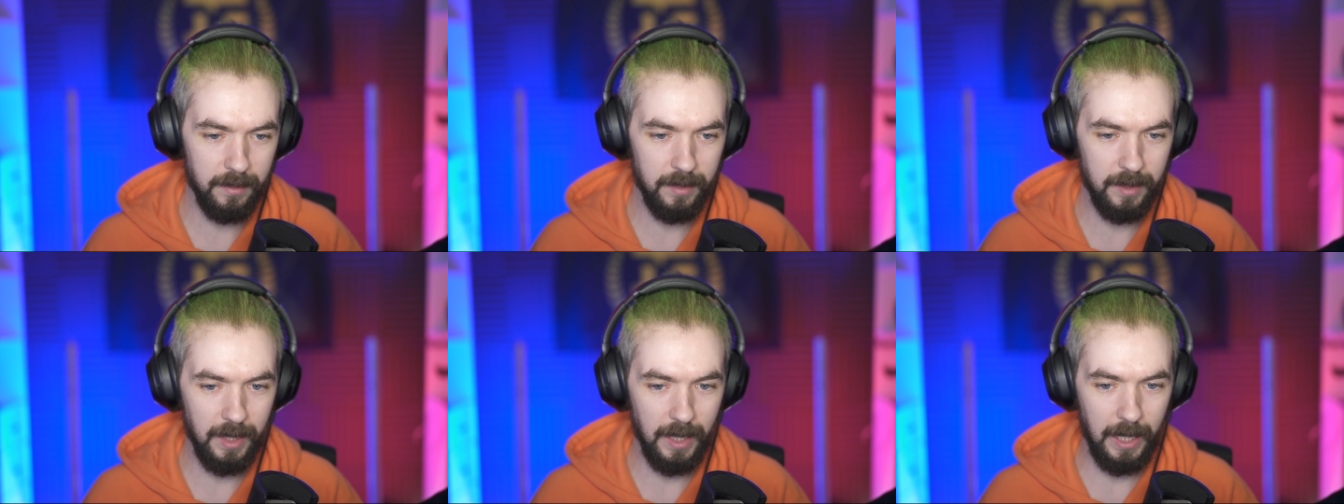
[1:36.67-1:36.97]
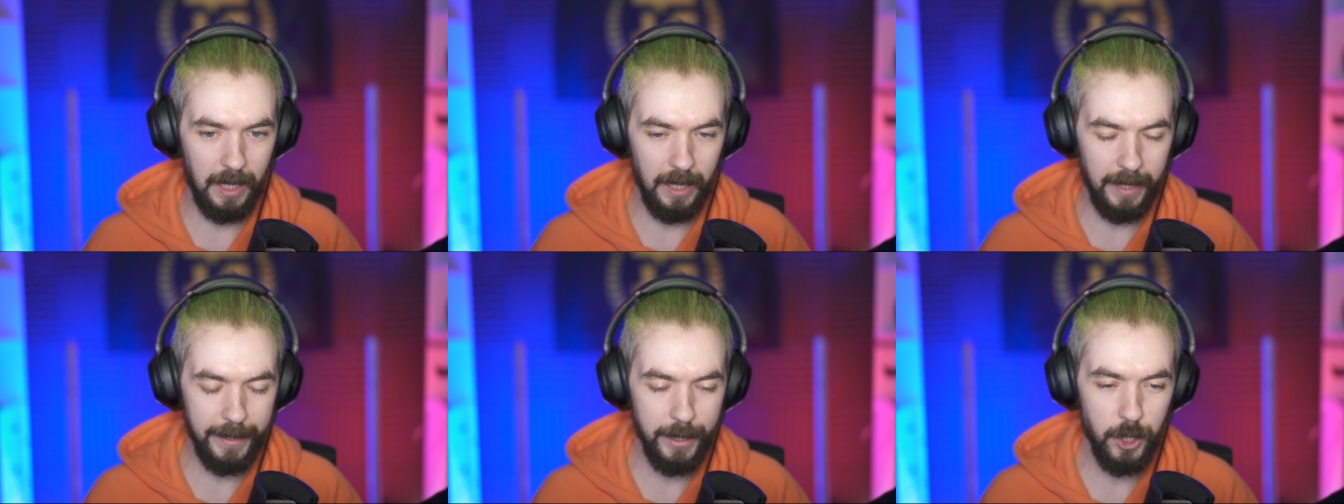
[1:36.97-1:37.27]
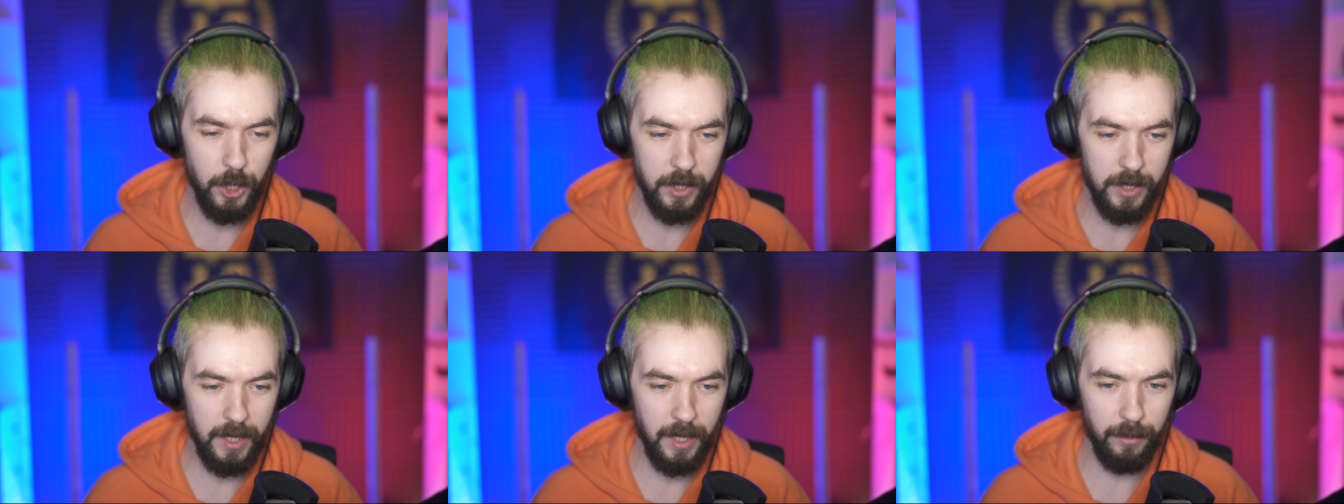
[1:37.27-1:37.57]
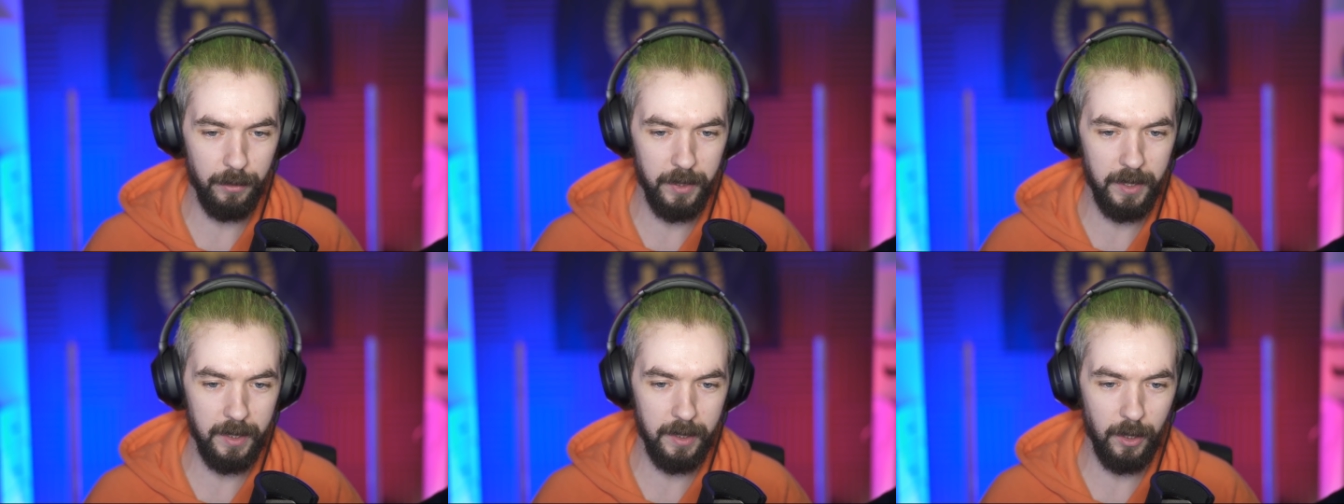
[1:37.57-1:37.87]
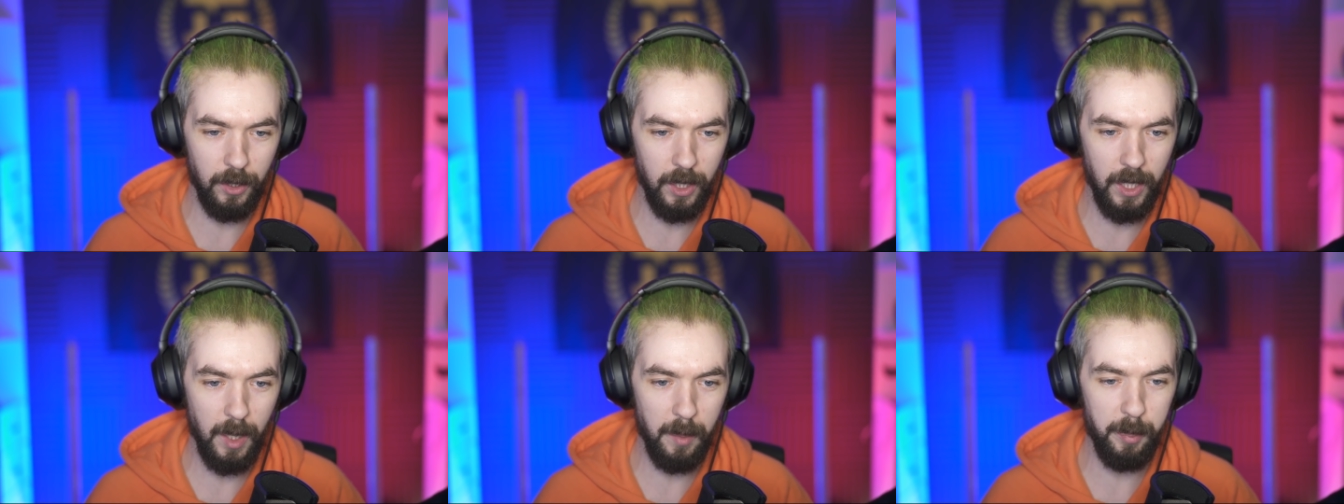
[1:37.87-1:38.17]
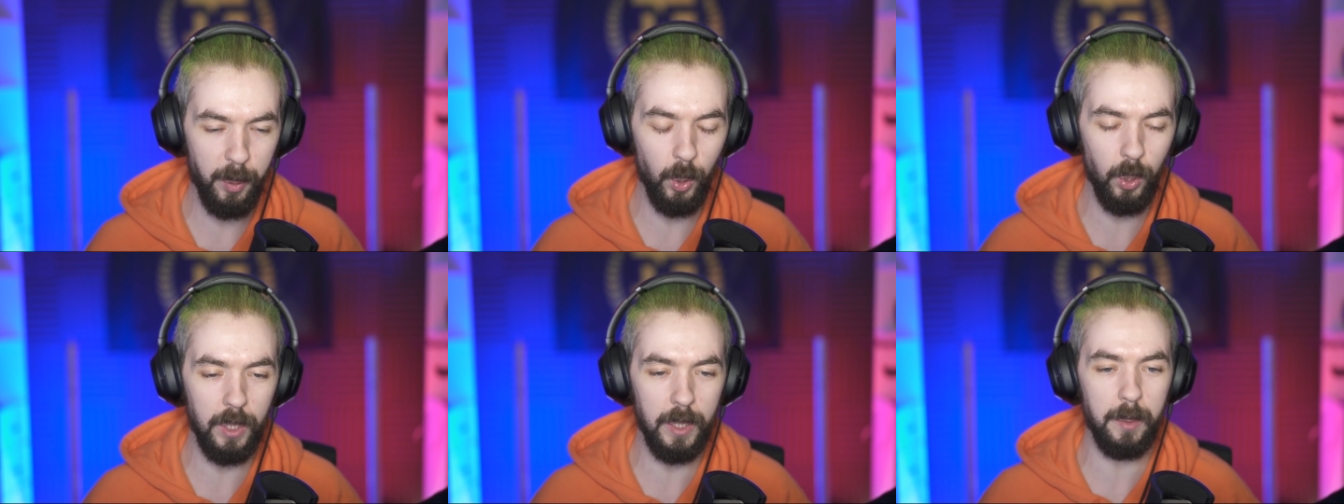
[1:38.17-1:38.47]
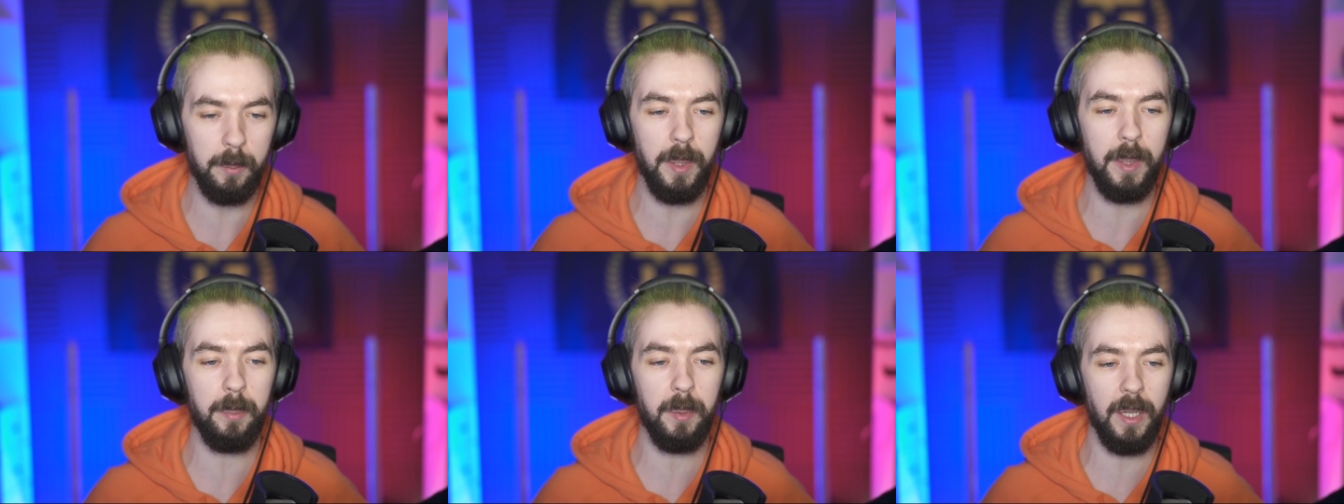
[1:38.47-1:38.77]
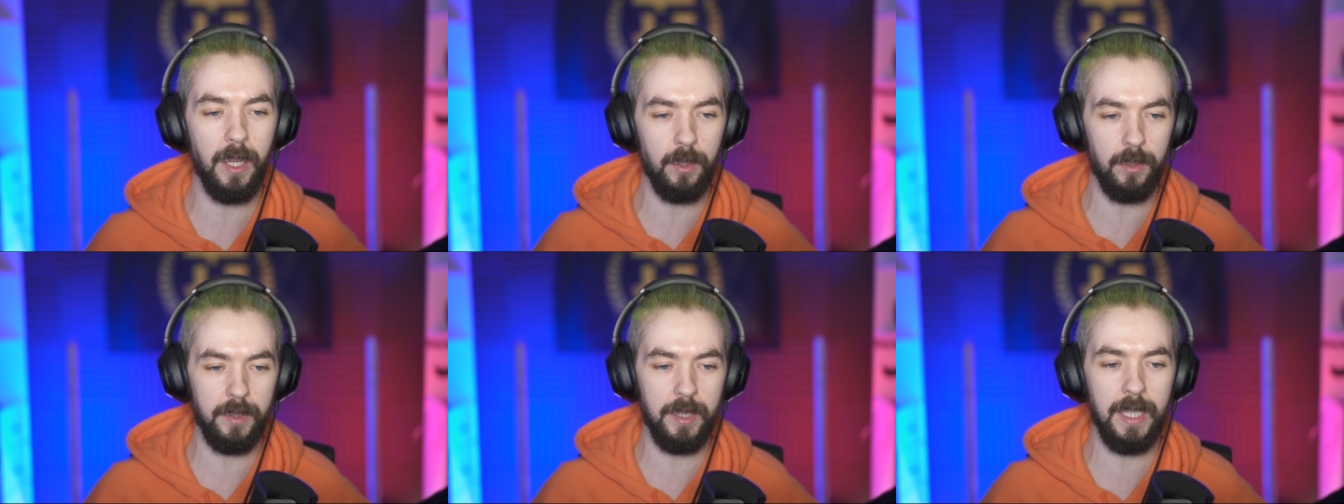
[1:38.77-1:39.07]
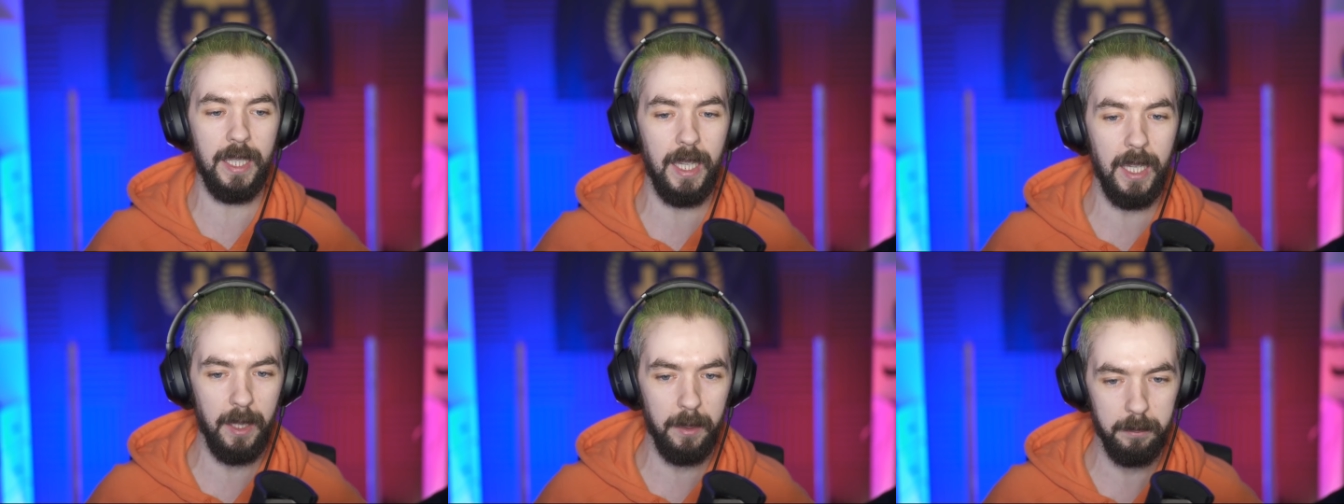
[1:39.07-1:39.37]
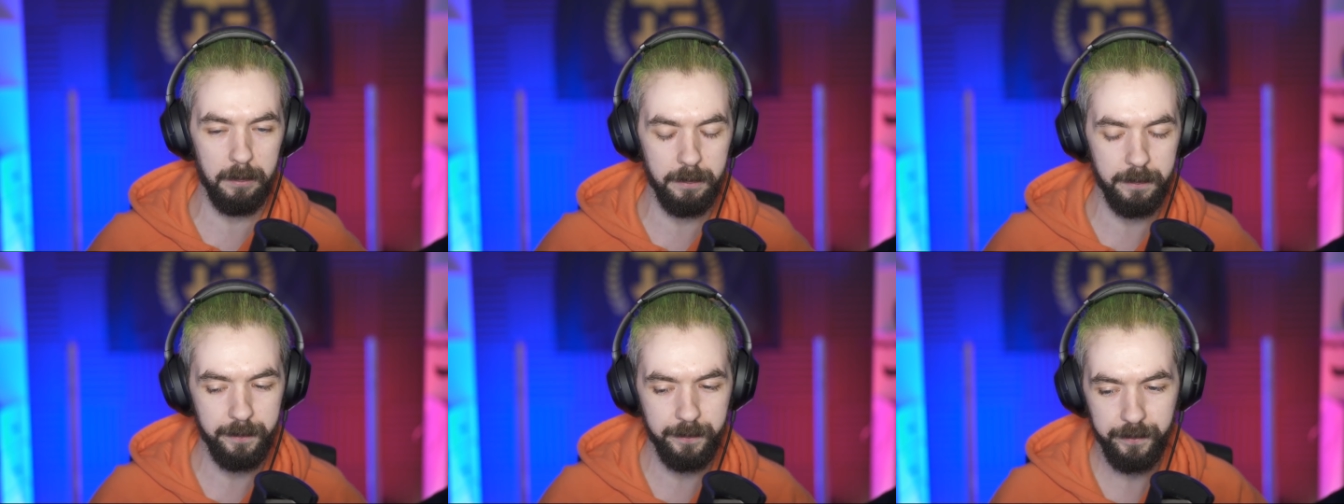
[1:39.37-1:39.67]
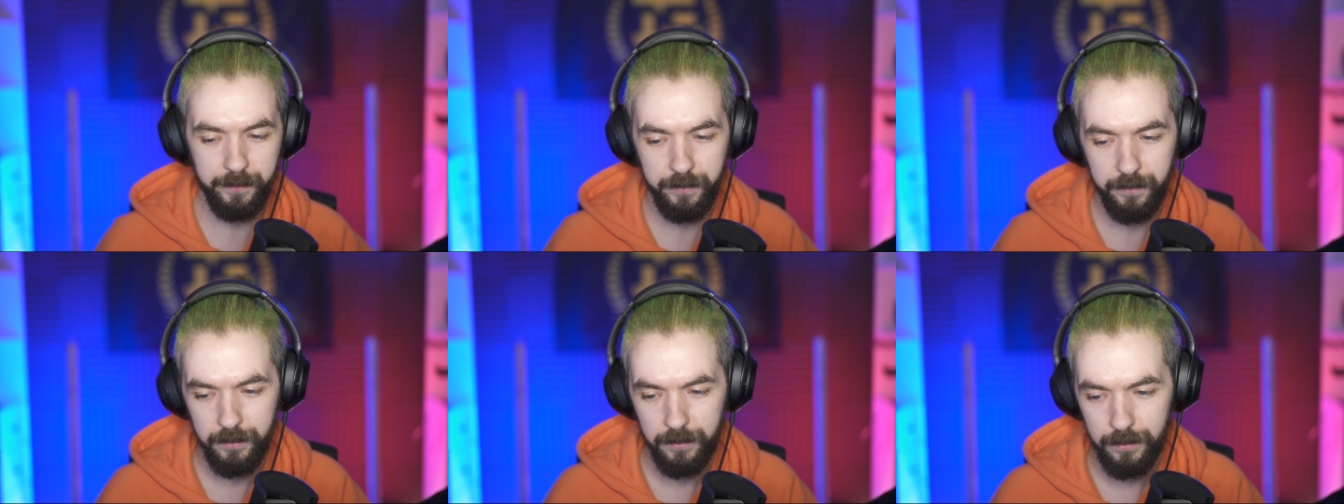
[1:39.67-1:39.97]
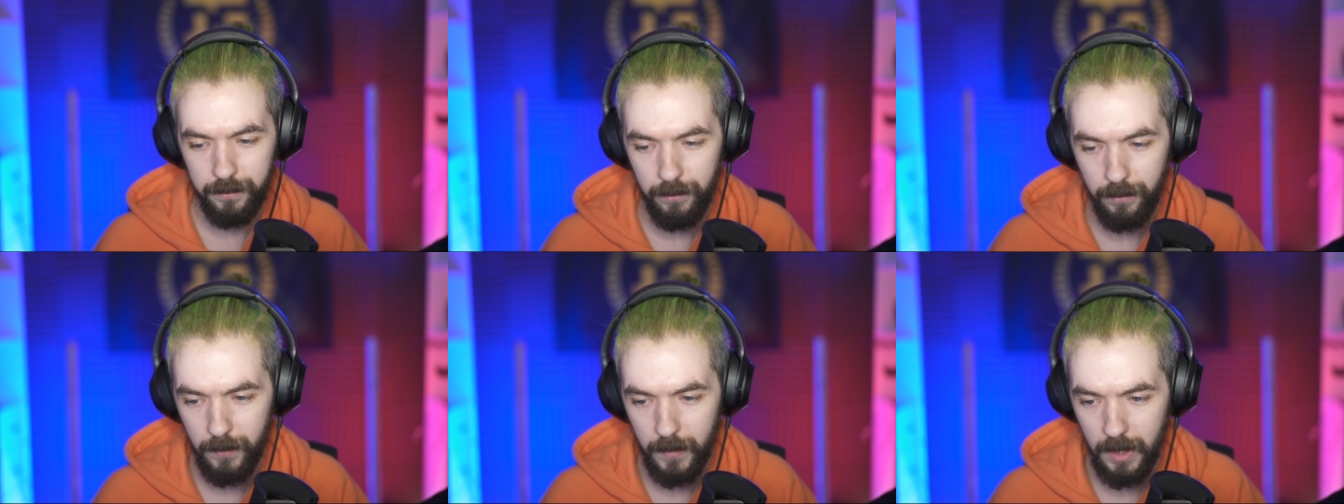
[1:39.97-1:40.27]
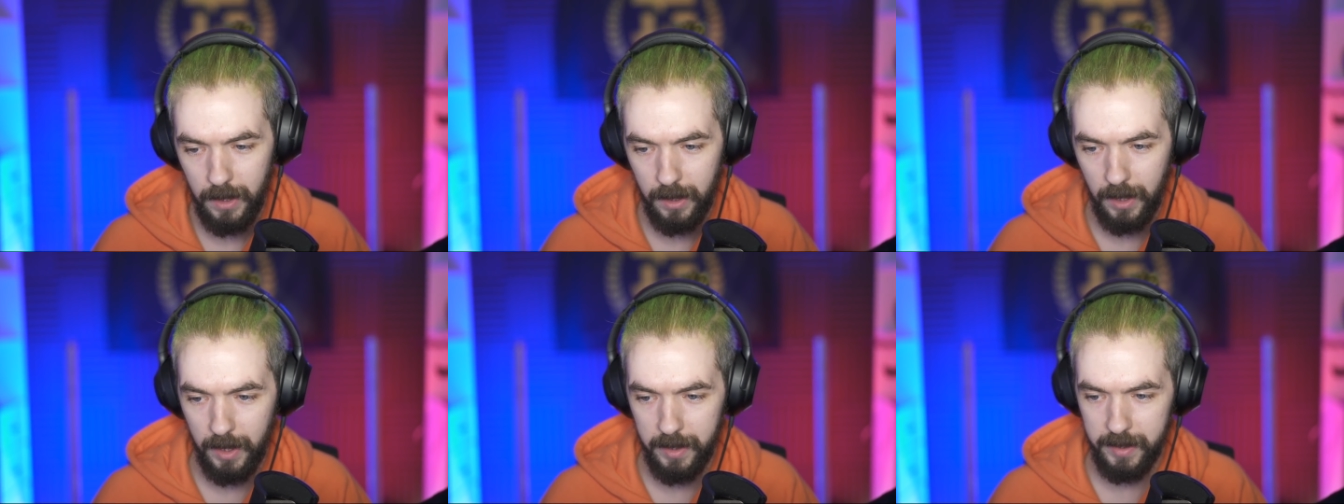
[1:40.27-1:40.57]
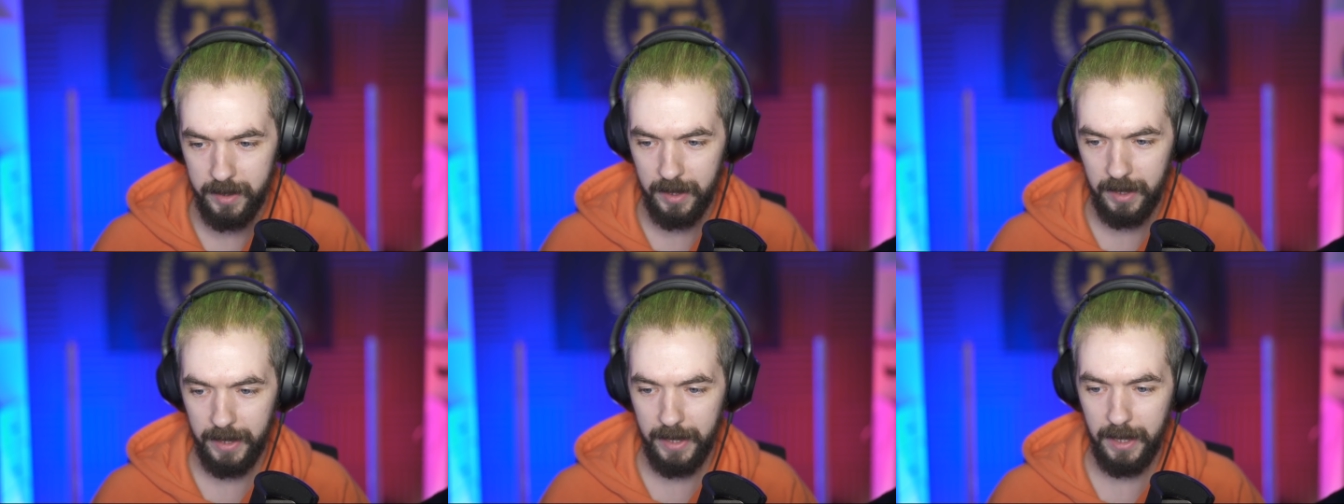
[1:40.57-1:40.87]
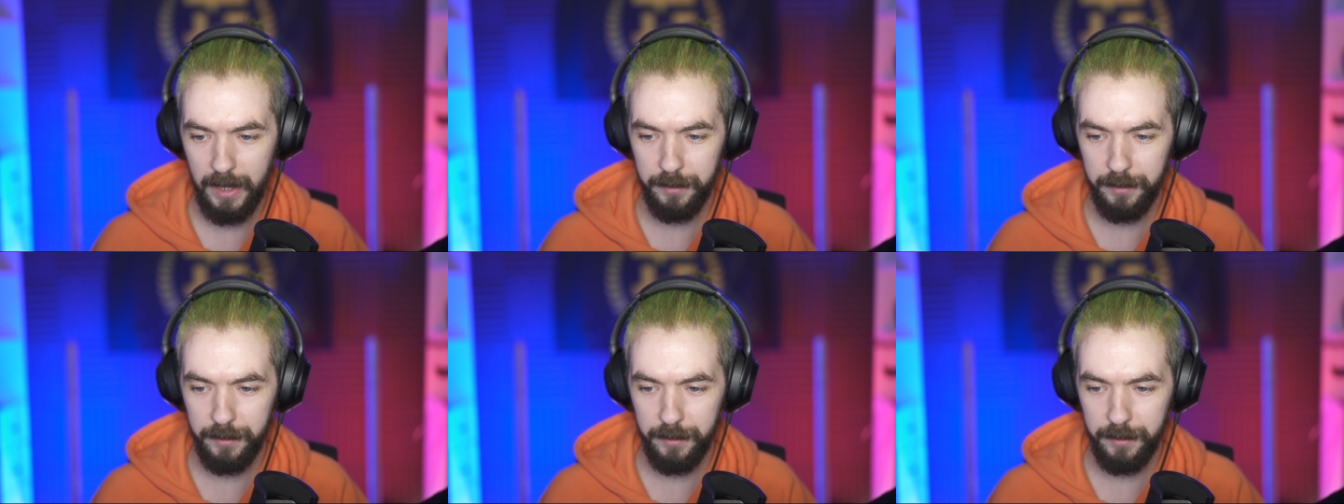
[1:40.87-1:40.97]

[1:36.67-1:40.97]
glitches and everything that are kind of pulling people out of the game constantly.